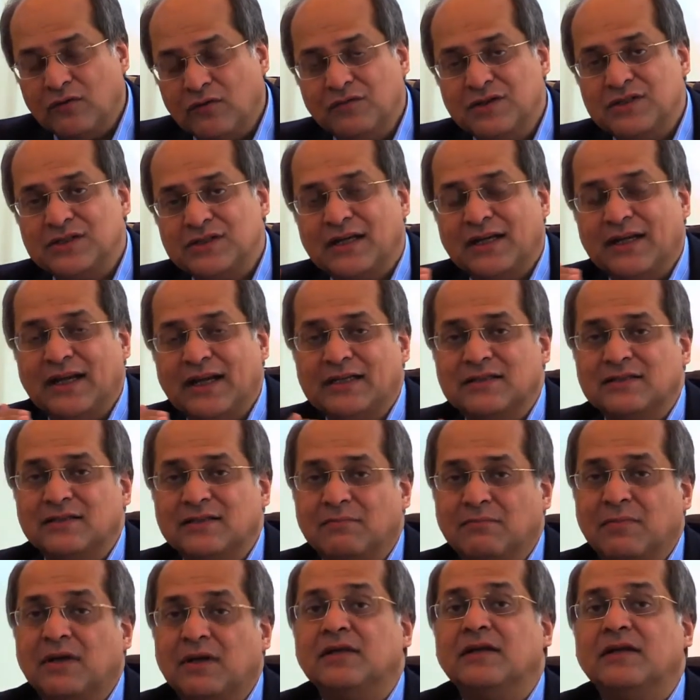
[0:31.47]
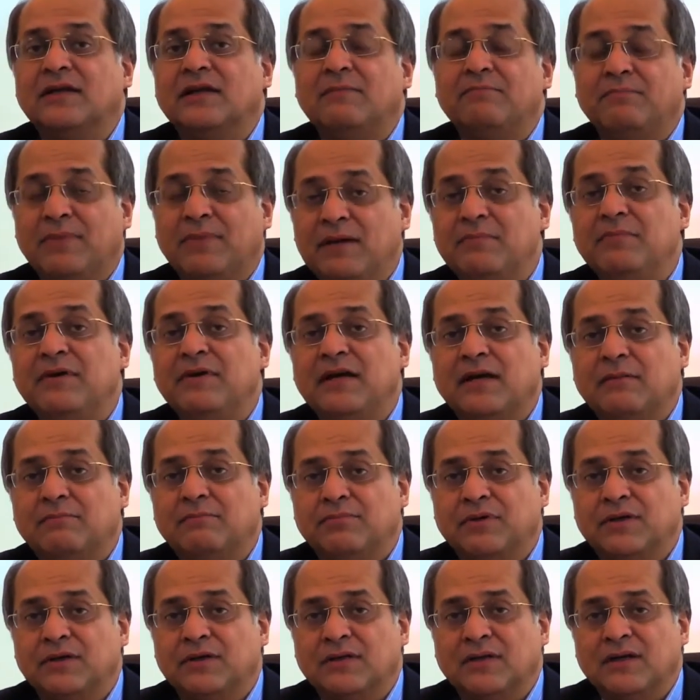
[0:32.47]
which connects the mother and baby at
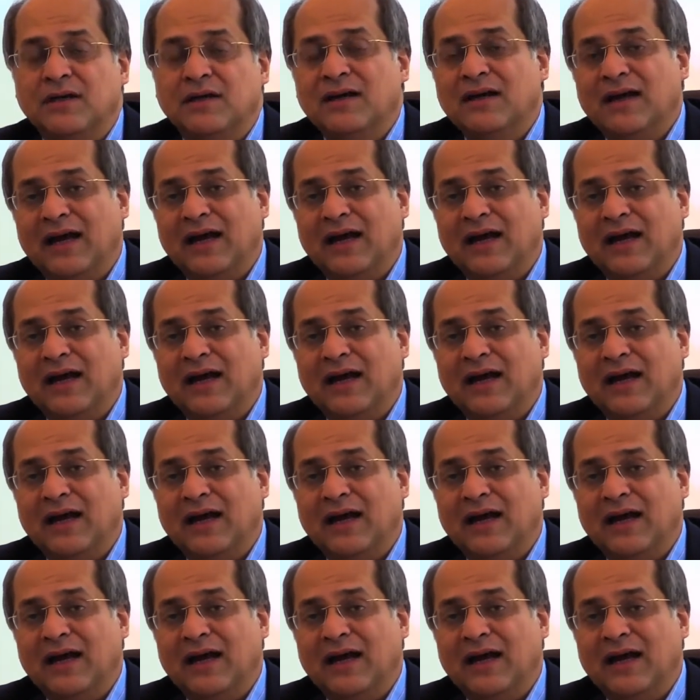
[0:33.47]
birth,